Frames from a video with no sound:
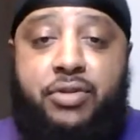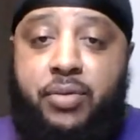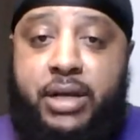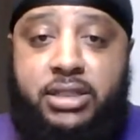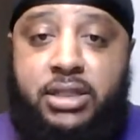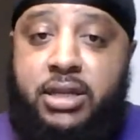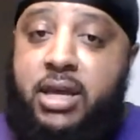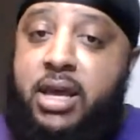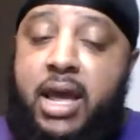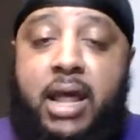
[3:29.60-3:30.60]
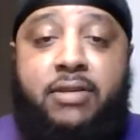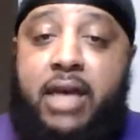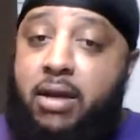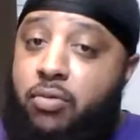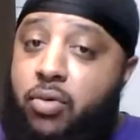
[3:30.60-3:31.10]
that shit. And I just
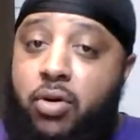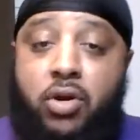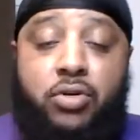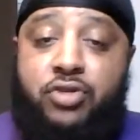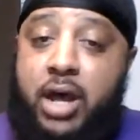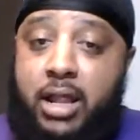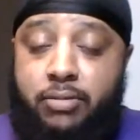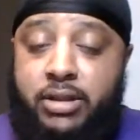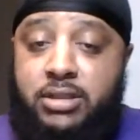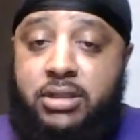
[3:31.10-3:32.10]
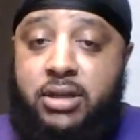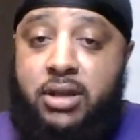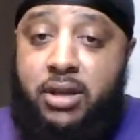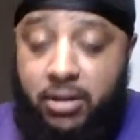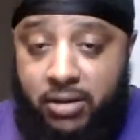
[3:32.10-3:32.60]
got a real low tolerance
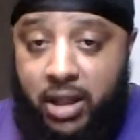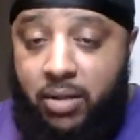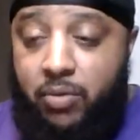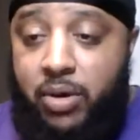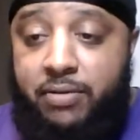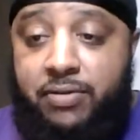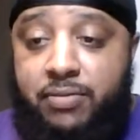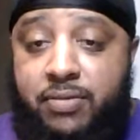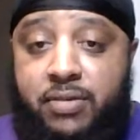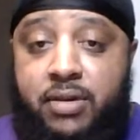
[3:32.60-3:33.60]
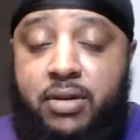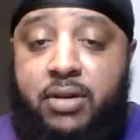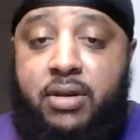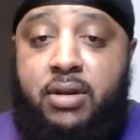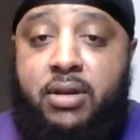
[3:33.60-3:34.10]
of dealing with
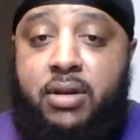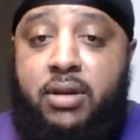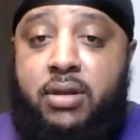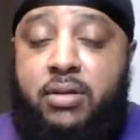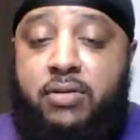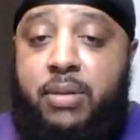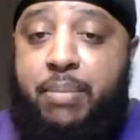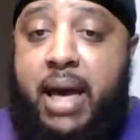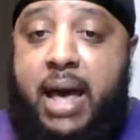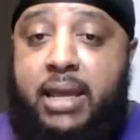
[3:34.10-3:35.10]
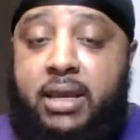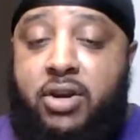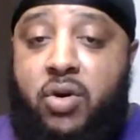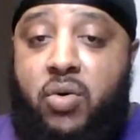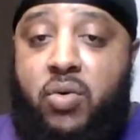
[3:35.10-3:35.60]
somebody,
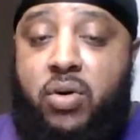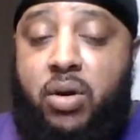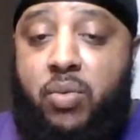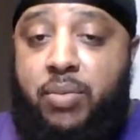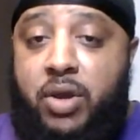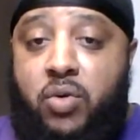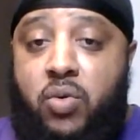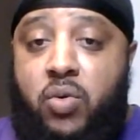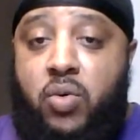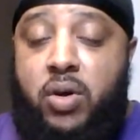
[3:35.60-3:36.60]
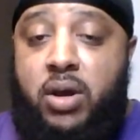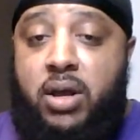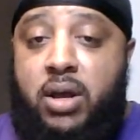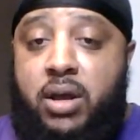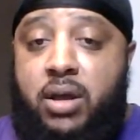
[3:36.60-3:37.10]
a woman
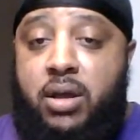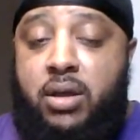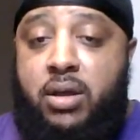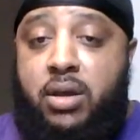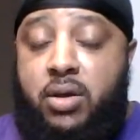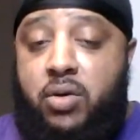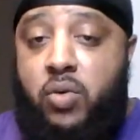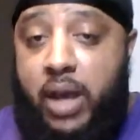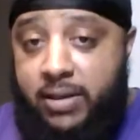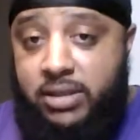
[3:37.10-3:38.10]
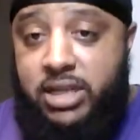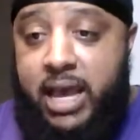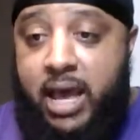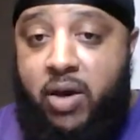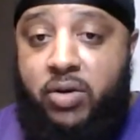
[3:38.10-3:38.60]
who has a
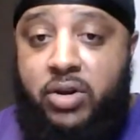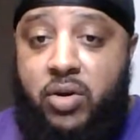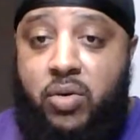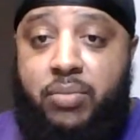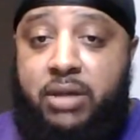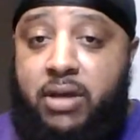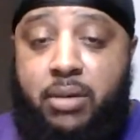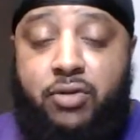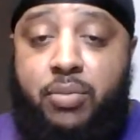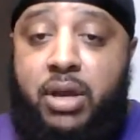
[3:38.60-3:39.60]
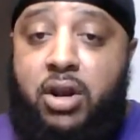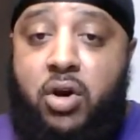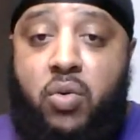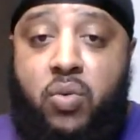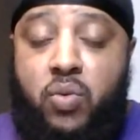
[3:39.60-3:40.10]
child. My tolerance gonna be
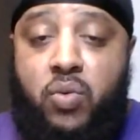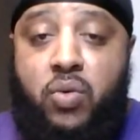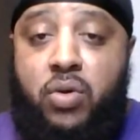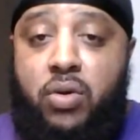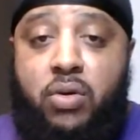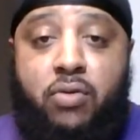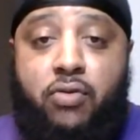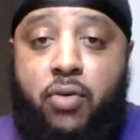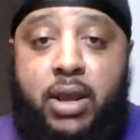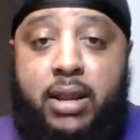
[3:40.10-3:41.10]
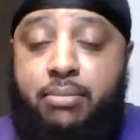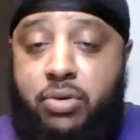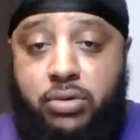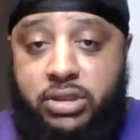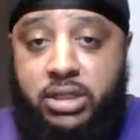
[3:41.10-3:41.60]
low for any
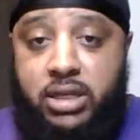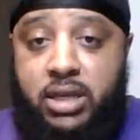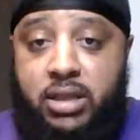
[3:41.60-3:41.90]
bullshit.